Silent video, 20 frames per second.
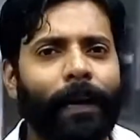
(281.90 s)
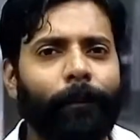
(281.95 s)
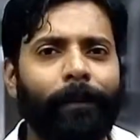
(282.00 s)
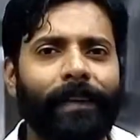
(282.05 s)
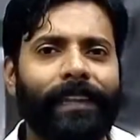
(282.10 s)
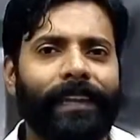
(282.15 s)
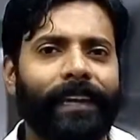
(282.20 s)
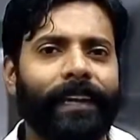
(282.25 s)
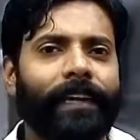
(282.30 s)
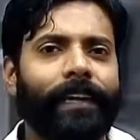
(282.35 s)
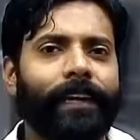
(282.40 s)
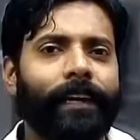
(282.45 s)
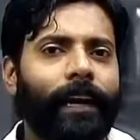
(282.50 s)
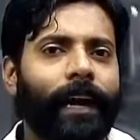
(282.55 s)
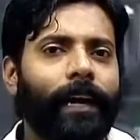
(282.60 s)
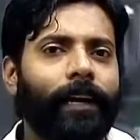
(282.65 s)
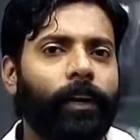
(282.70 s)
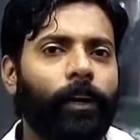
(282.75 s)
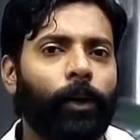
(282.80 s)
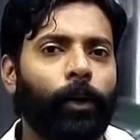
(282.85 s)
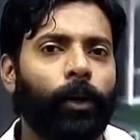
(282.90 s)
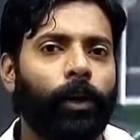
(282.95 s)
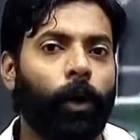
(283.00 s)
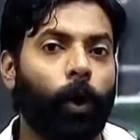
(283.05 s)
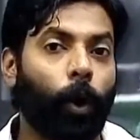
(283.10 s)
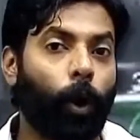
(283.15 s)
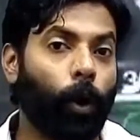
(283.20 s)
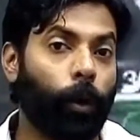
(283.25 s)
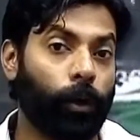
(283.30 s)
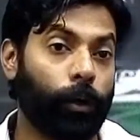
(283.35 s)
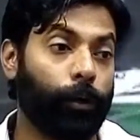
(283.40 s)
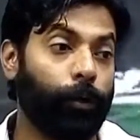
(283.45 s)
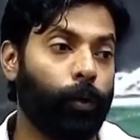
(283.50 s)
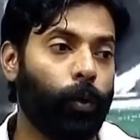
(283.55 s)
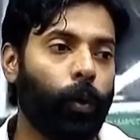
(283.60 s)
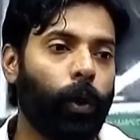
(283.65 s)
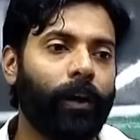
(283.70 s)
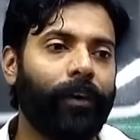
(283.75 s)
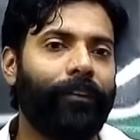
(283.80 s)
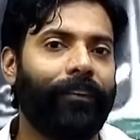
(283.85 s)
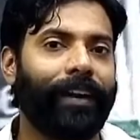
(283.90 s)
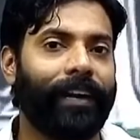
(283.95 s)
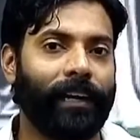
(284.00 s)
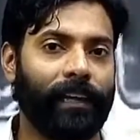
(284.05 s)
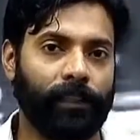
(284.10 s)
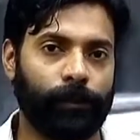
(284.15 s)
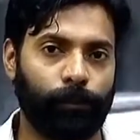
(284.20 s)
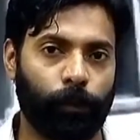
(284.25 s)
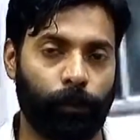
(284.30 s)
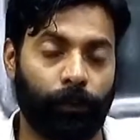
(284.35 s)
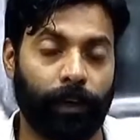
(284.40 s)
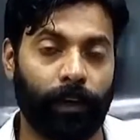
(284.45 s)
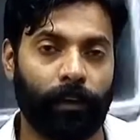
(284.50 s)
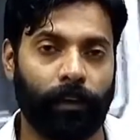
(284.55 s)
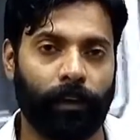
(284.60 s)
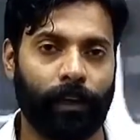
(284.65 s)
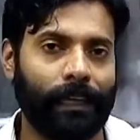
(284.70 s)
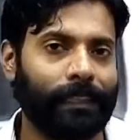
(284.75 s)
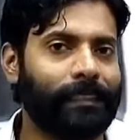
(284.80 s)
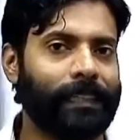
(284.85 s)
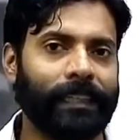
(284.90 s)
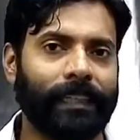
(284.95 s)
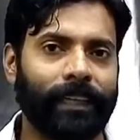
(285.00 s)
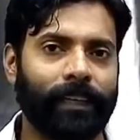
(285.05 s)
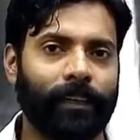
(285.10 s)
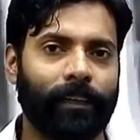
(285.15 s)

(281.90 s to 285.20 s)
be thinking that your train is moving, isn't it?